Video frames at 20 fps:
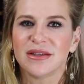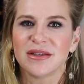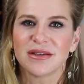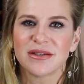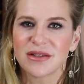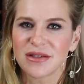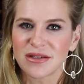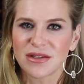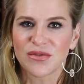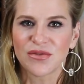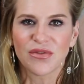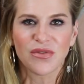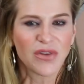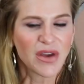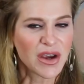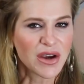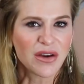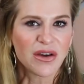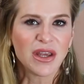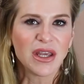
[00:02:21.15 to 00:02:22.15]
This is a
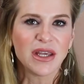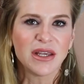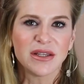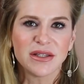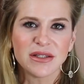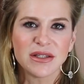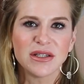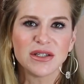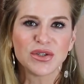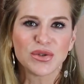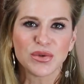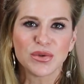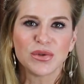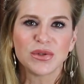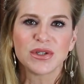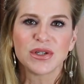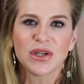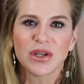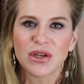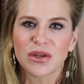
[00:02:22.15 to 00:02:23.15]
very easy tool
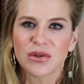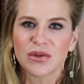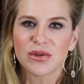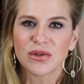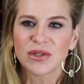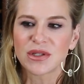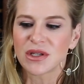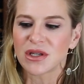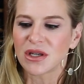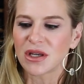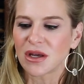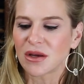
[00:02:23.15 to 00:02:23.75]
to use.